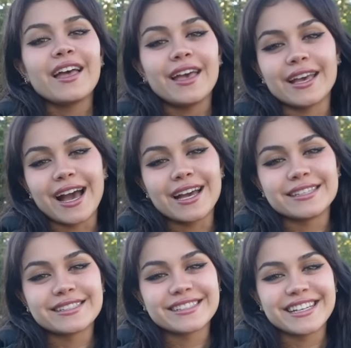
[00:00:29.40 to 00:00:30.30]
Hey
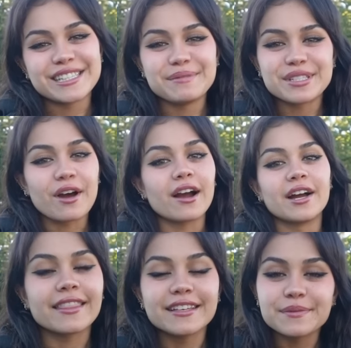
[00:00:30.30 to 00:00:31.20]
guys, it's me,
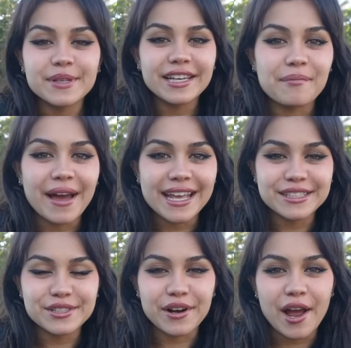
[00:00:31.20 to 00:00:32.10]
Tara. This week, my
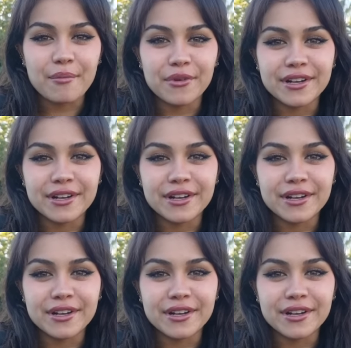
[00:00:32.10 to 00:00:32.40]
Instagram